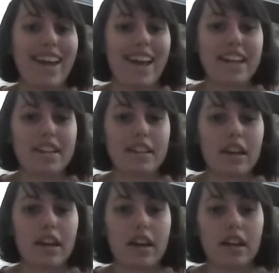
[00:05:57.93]
and
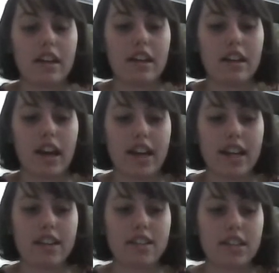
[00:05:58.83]
I
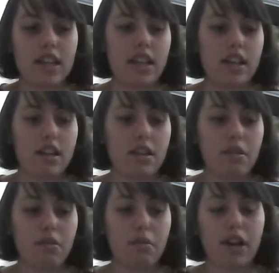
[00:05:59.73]
guess
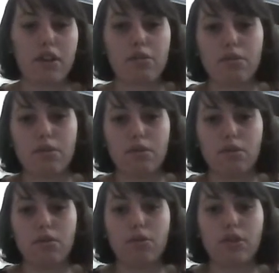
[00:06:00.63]
he went
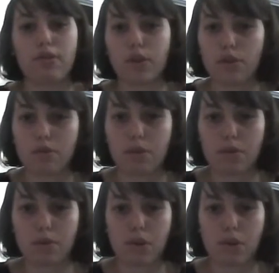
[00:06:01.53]
through the First World